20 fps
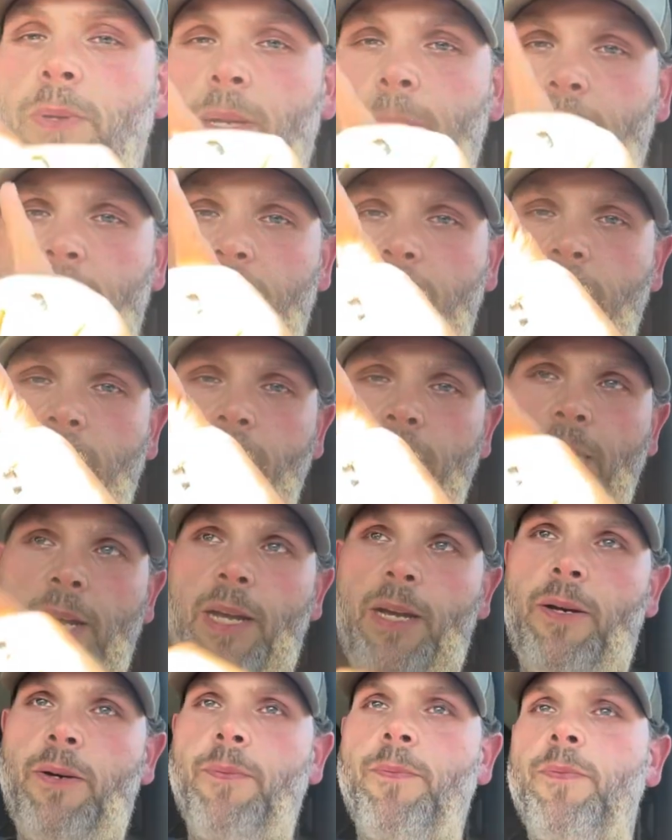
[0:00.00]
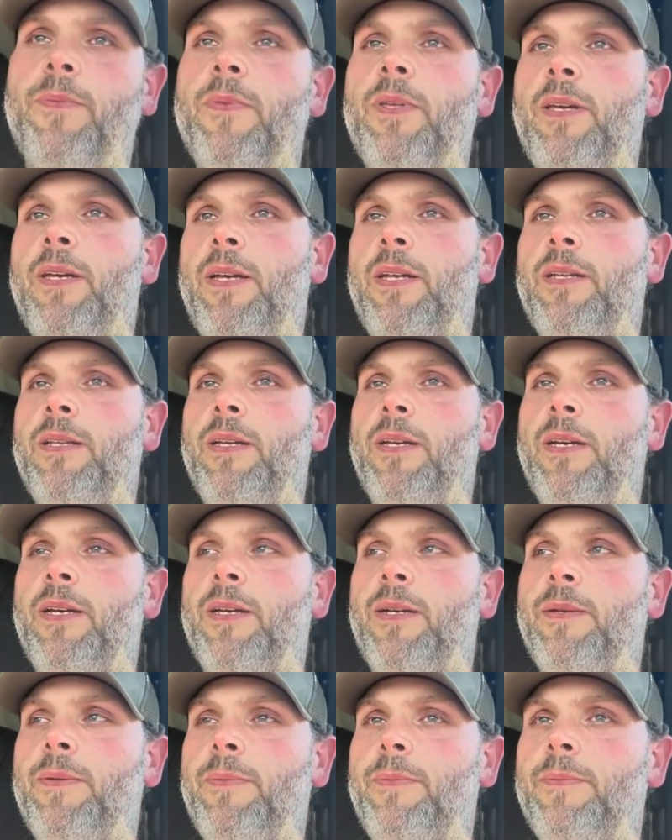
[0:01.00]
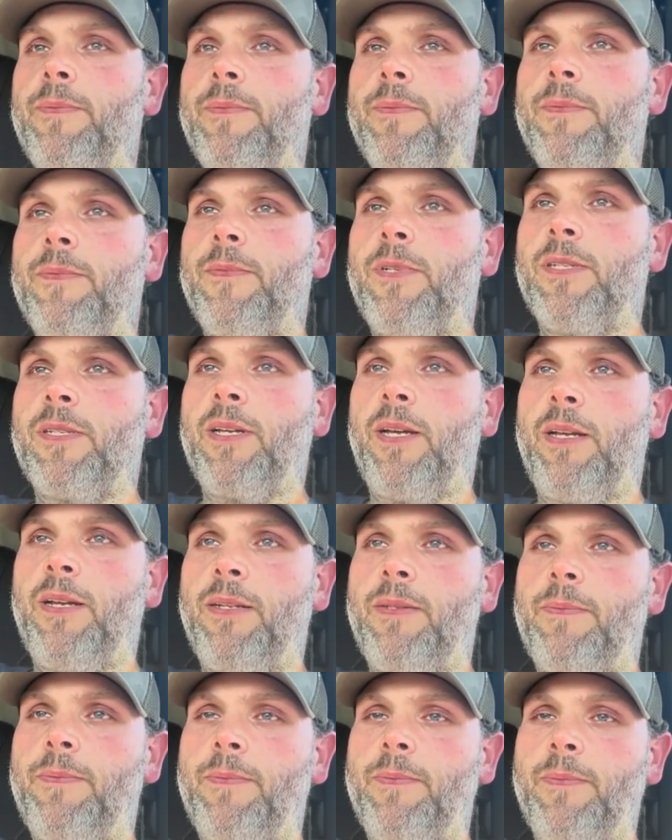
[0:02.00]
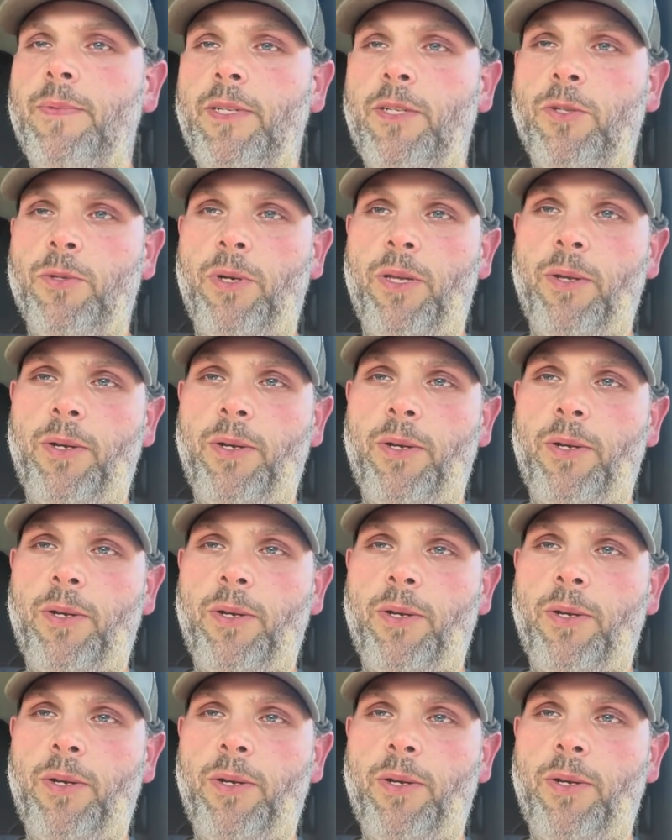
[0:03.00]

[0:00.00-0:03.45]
I'm going to do now, and just kind of enjoy the